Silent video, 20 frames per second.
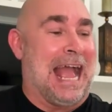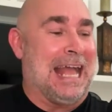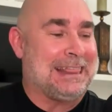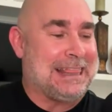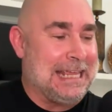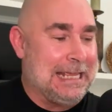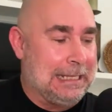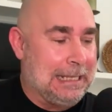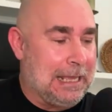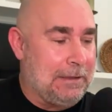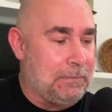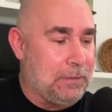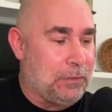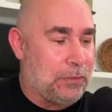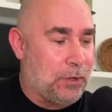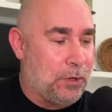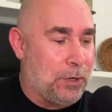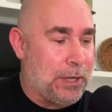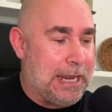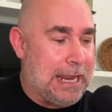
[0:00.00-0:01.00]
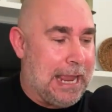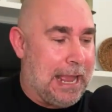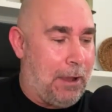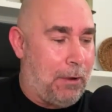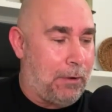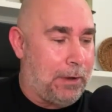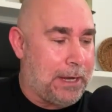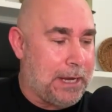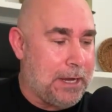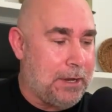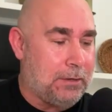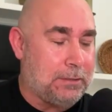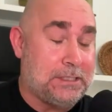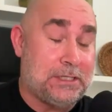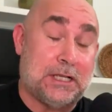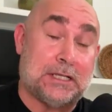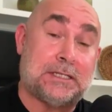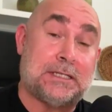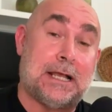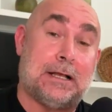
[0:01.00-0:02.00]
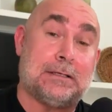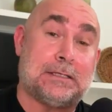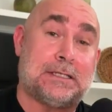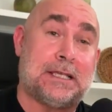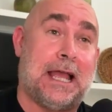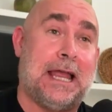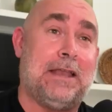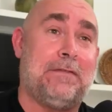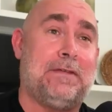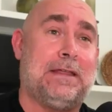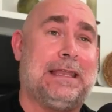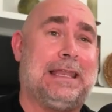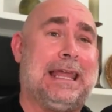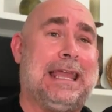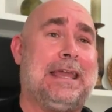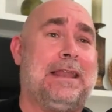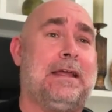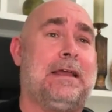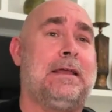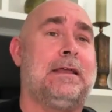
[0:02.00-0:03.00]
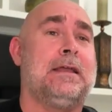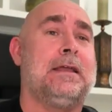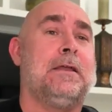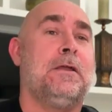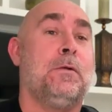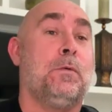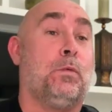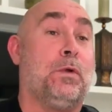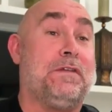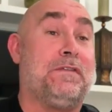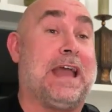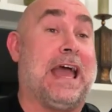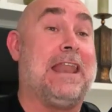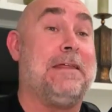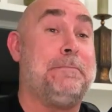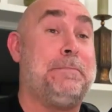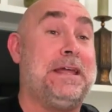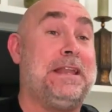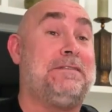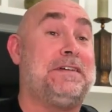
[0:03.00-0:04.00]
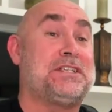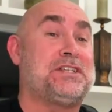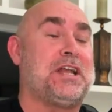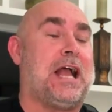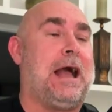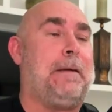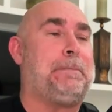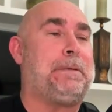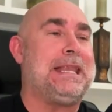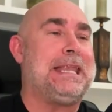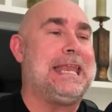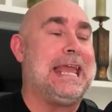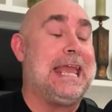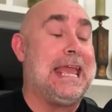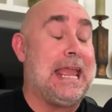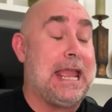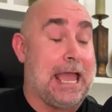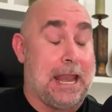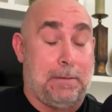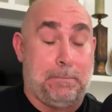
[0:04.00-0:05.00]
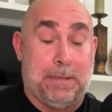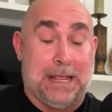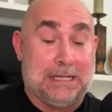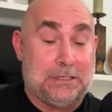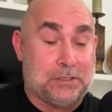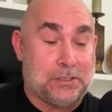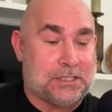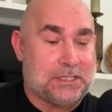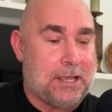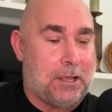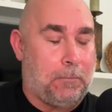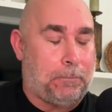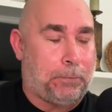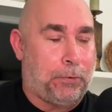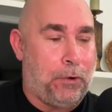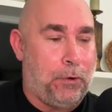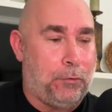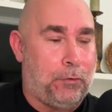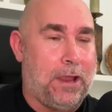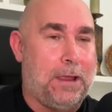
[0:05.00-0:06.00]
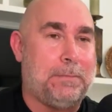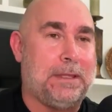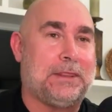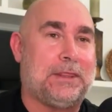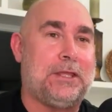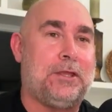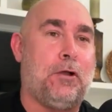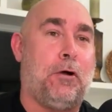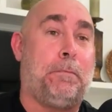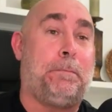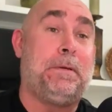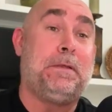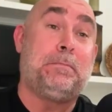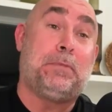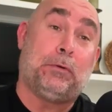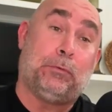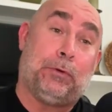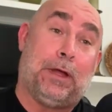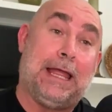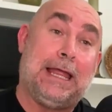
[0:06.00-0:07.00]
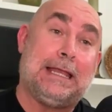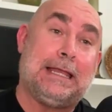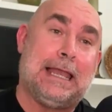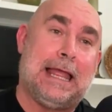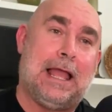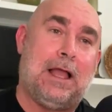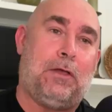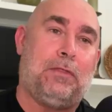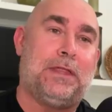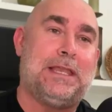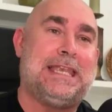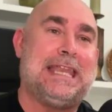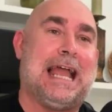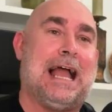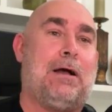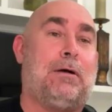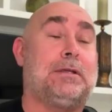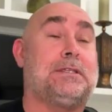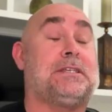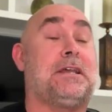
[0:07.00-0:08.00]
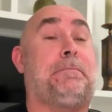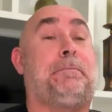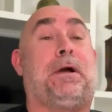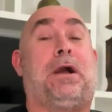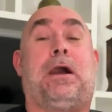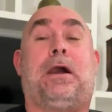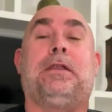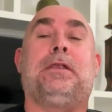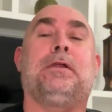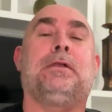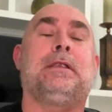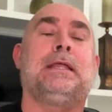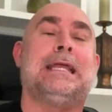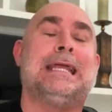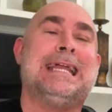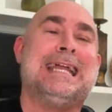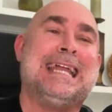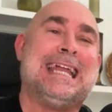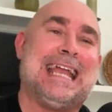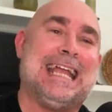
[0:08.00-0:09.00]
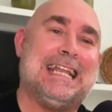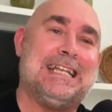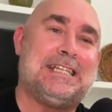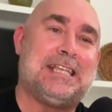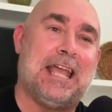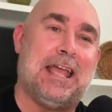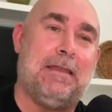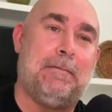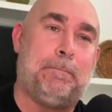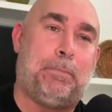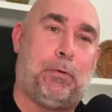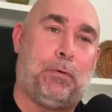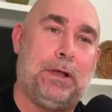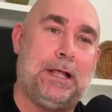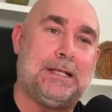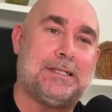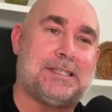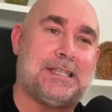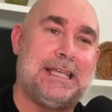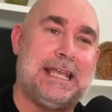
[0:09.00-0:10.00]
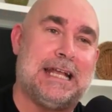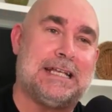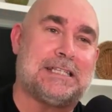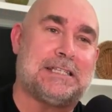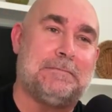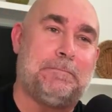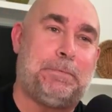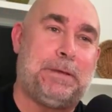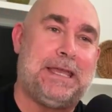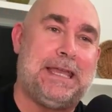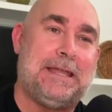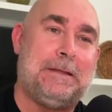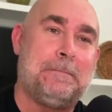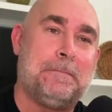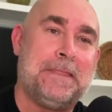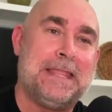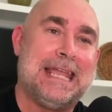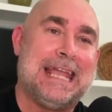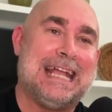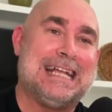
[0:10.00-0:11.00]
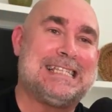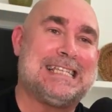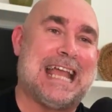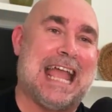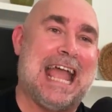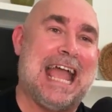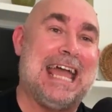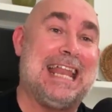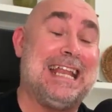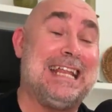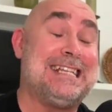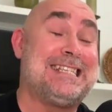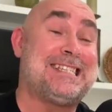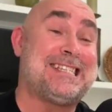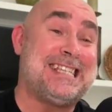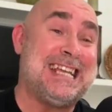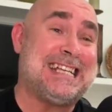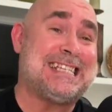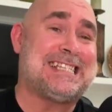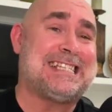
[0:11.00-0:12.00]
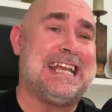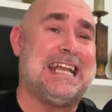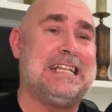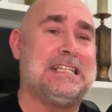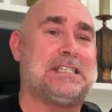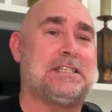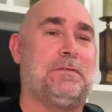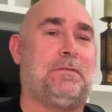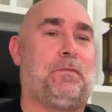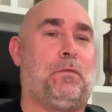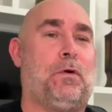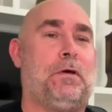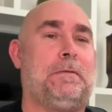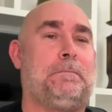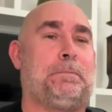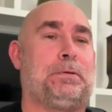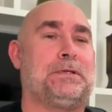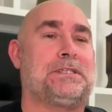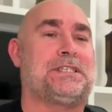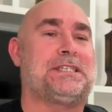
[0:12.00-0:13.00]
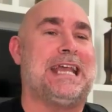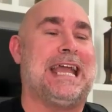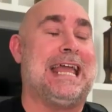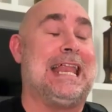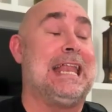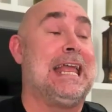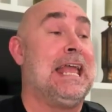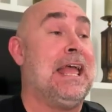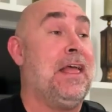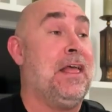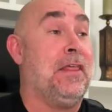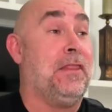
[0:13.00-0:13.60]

at the 11:30 hour here just outside of Atlanta, we've got a bit of a choppy day, had a major sell program at the open, but right now the Dow is up 110 points. The S&P has added 6 tenths of 1%.